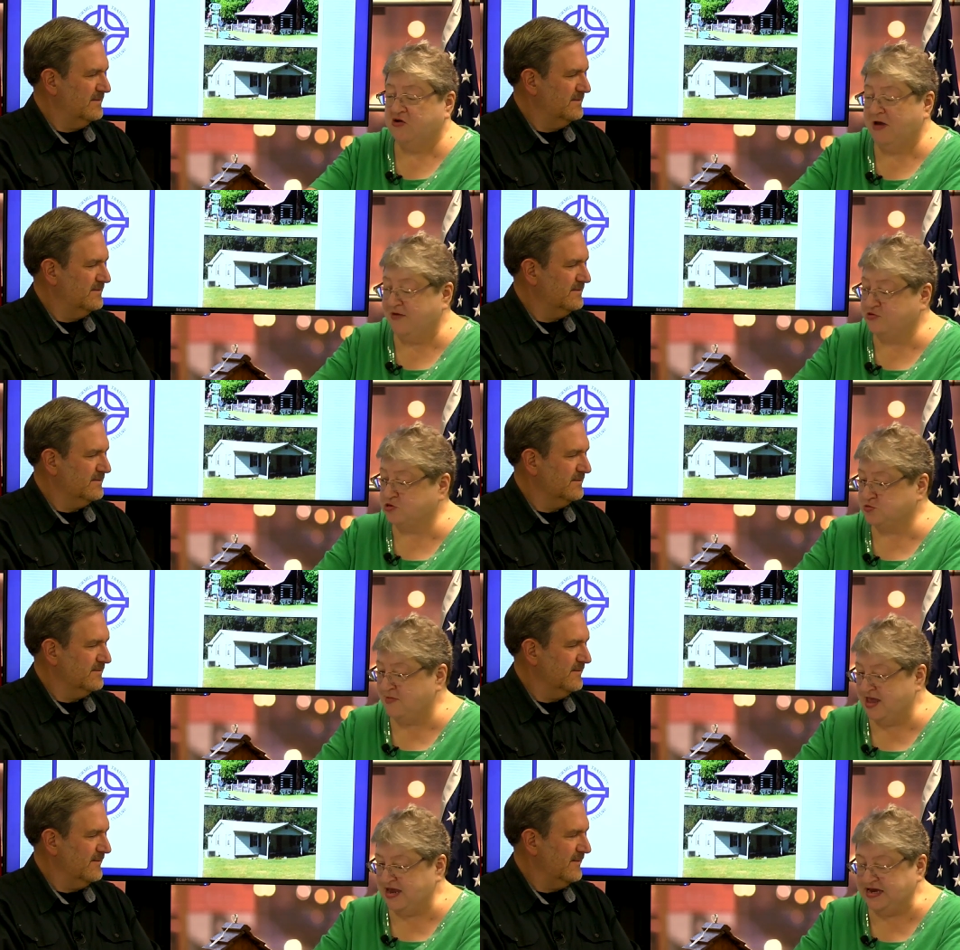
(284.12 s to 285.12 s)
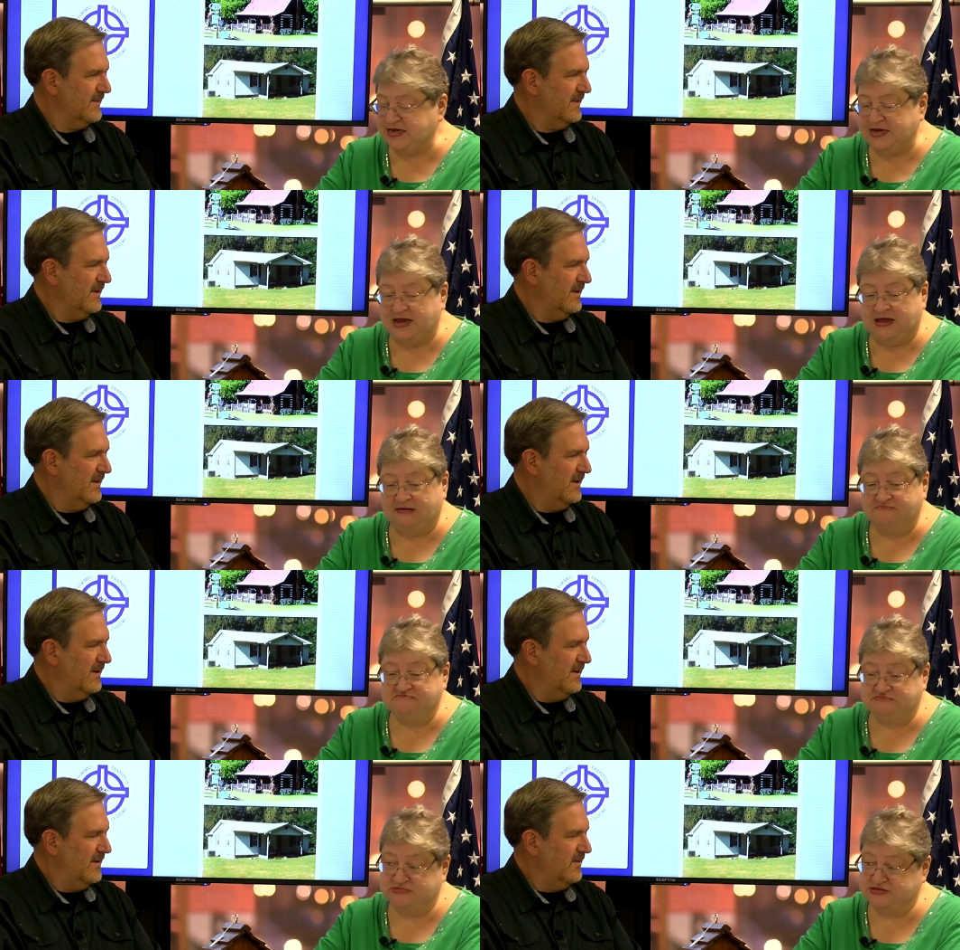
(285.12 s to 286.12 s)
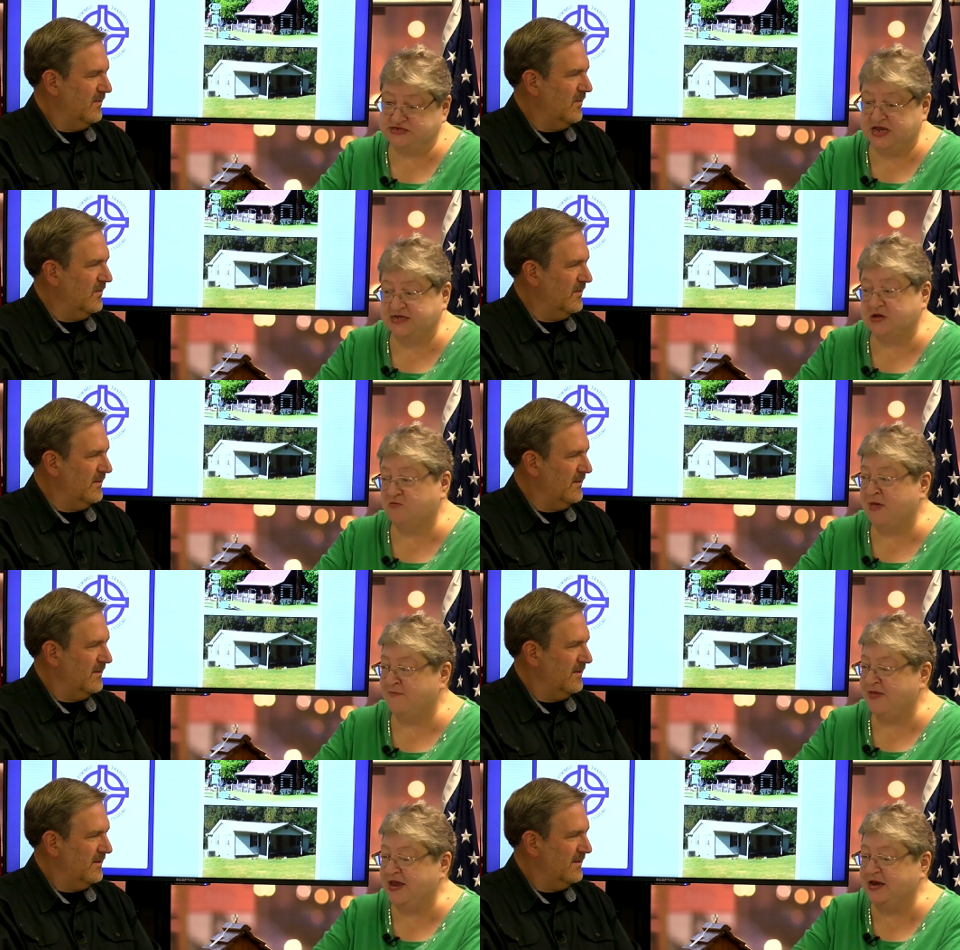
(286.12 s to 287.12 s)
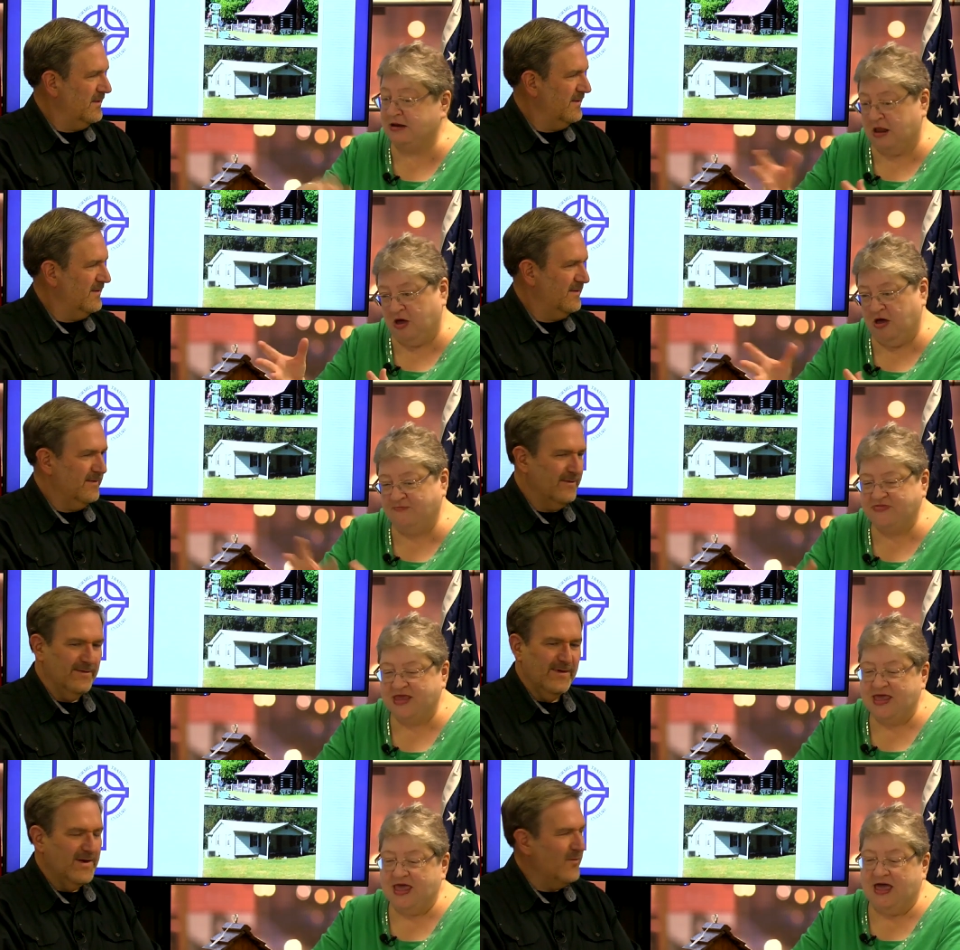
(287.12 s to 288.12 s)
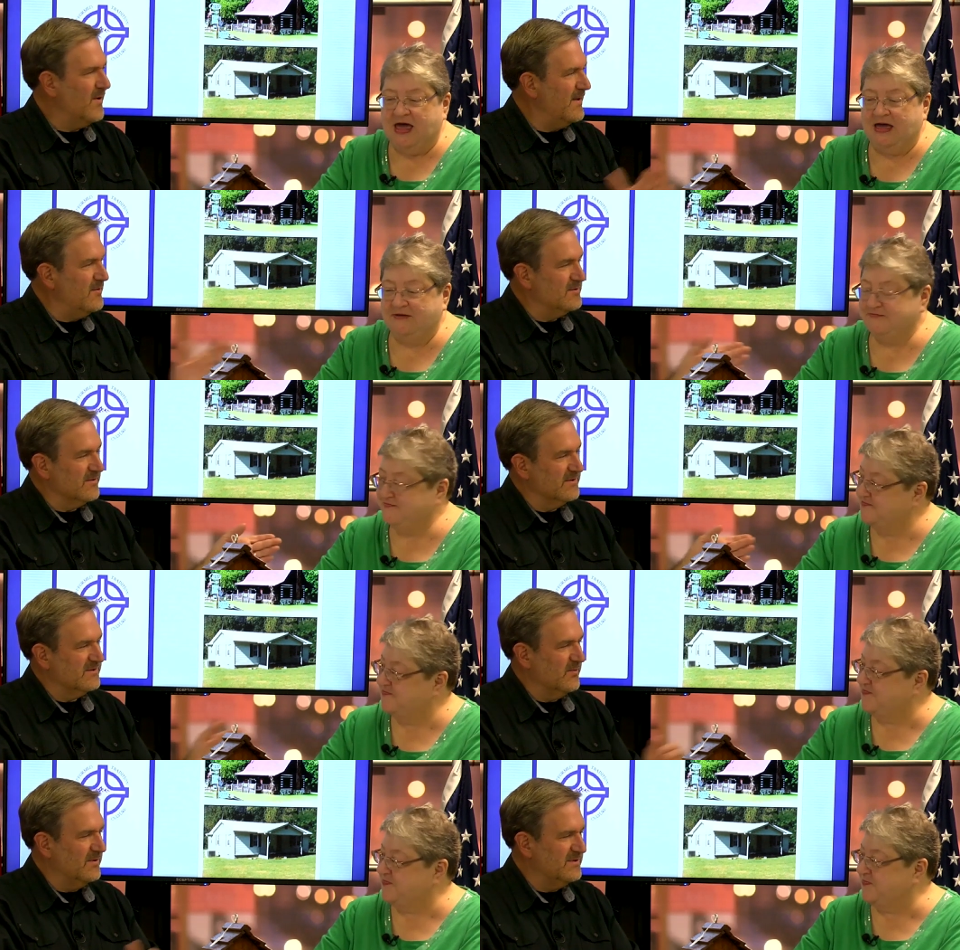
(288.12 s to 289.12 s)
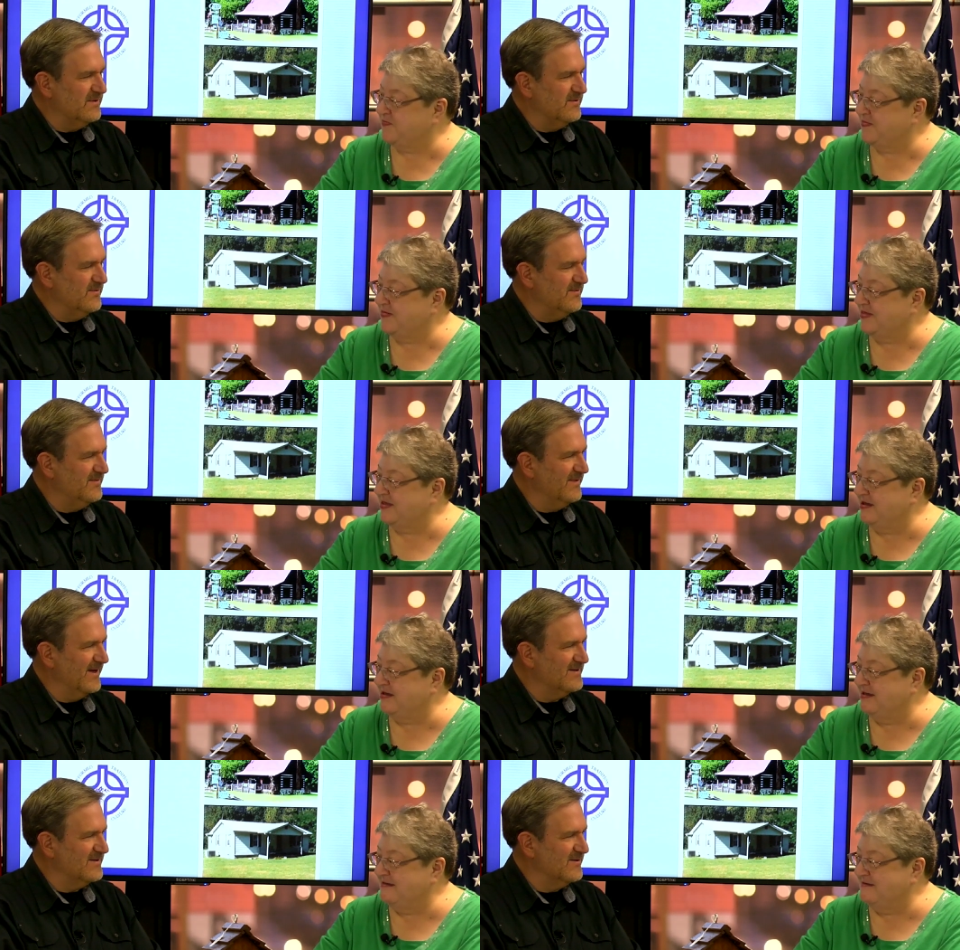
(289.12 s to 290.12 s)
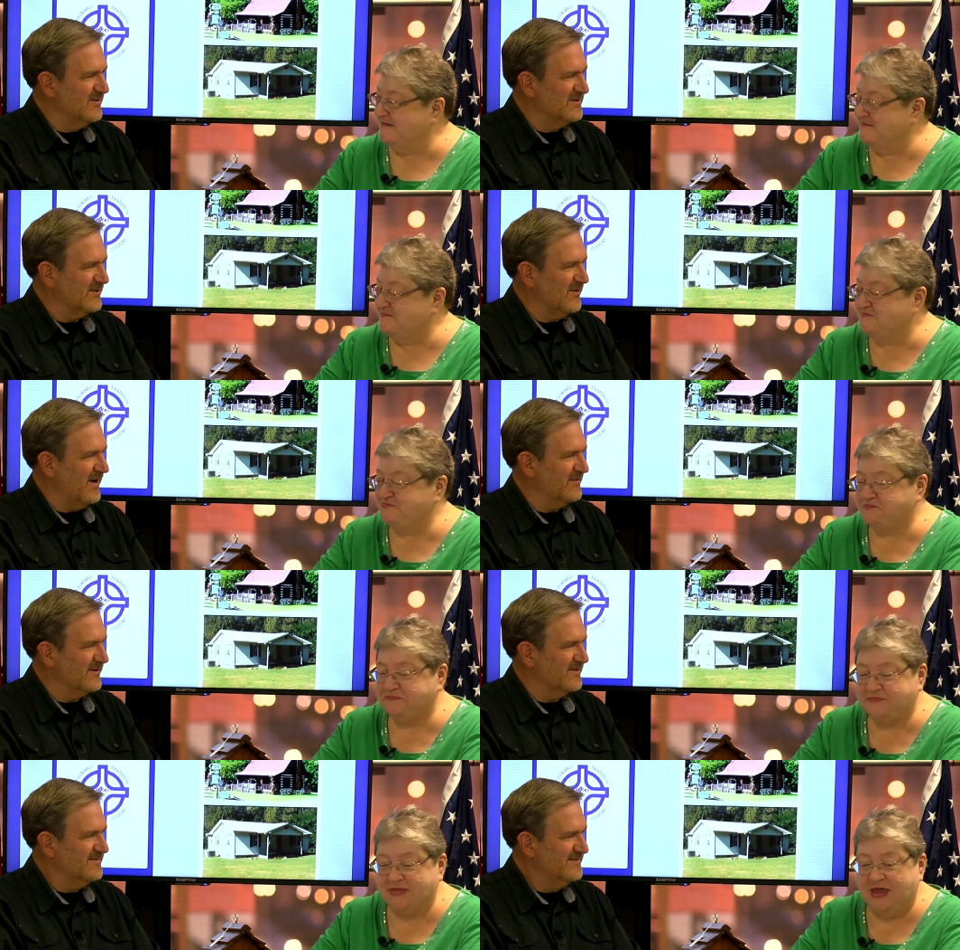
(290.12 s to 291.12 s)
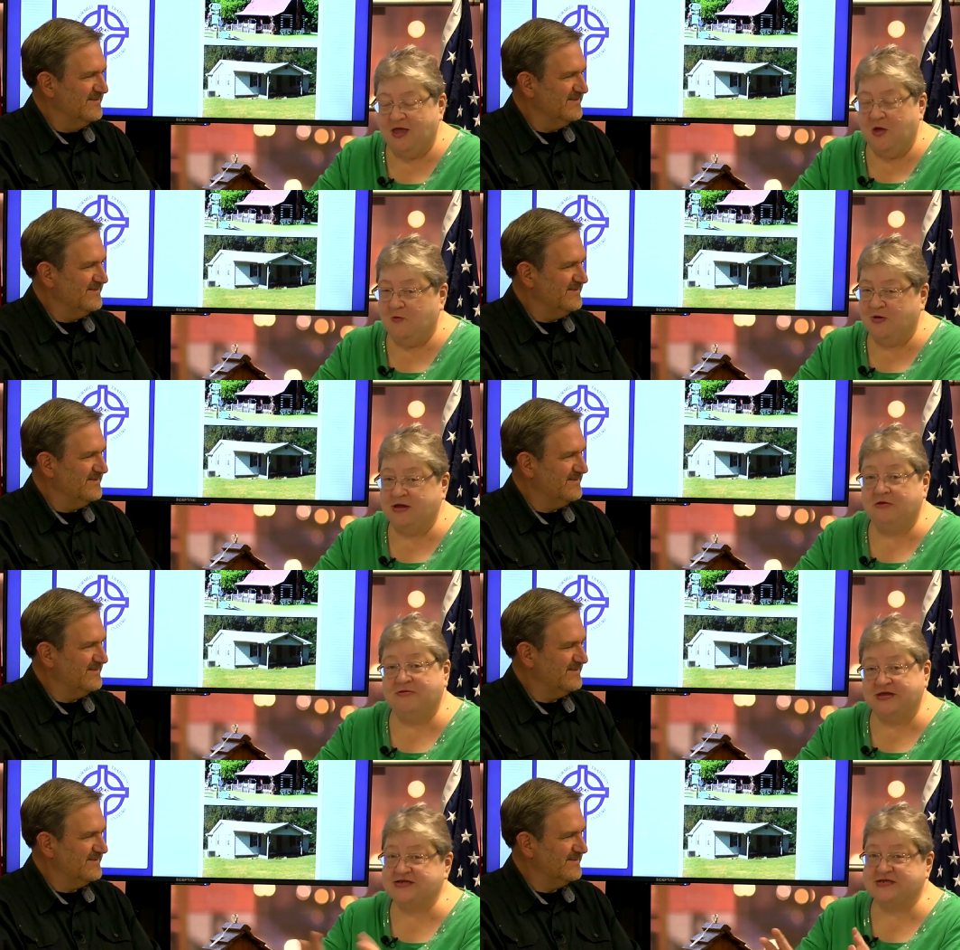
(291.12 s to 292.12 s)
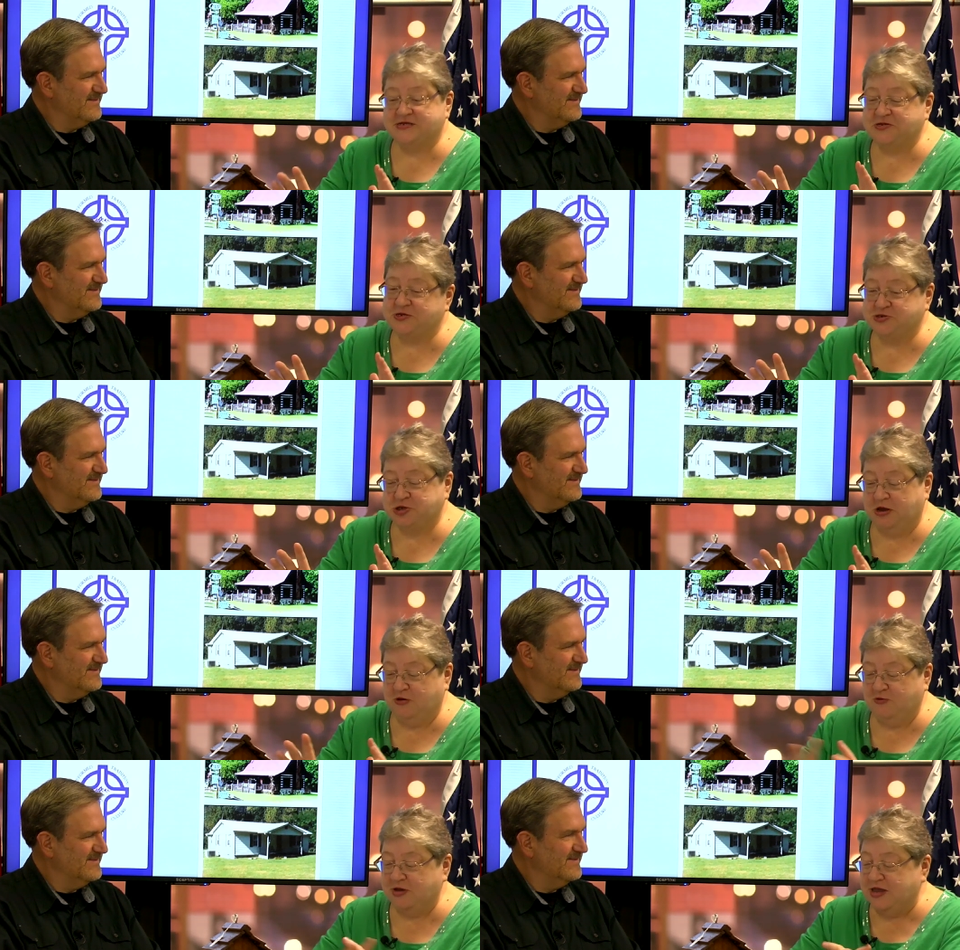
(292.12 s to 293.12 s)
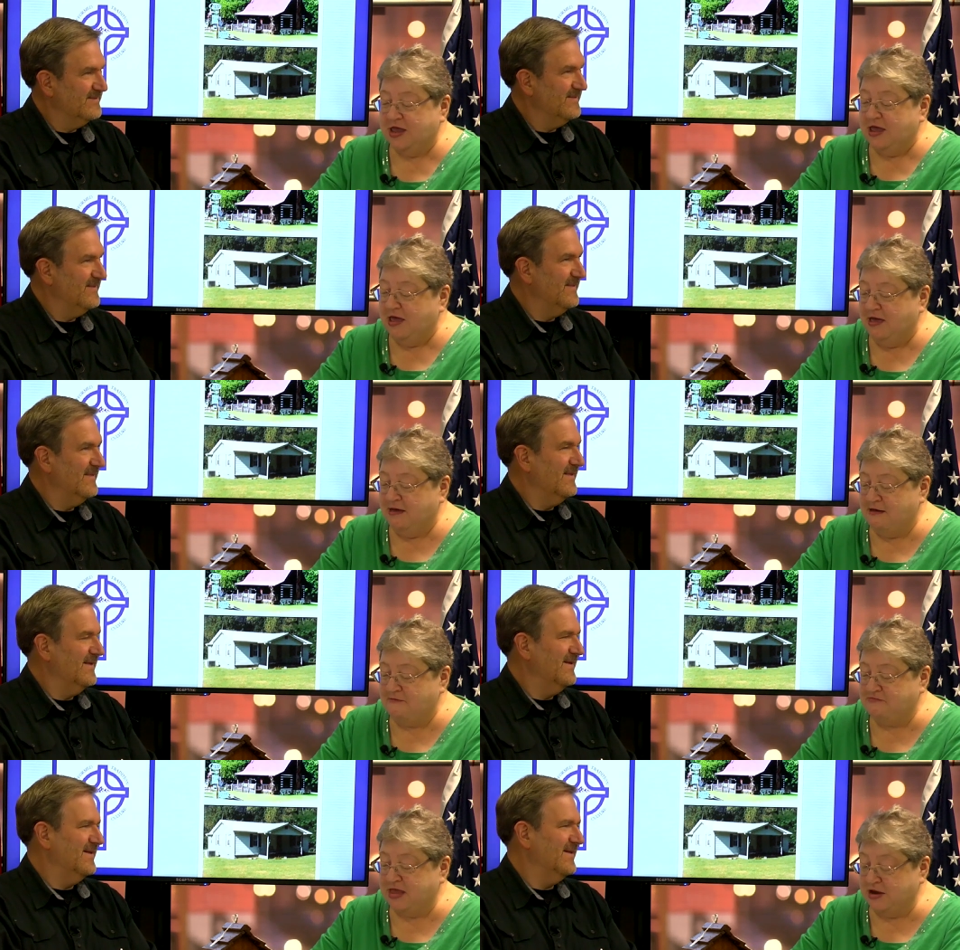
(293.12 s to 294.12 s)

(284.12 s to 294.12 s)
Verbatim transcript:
Speaker 1: crafters made um, stays on my bed a lot
Speaker 2: now, what about you, Teresa? What do you like to do as a crafter?
Speaker 1: Well, this is the joke. Um,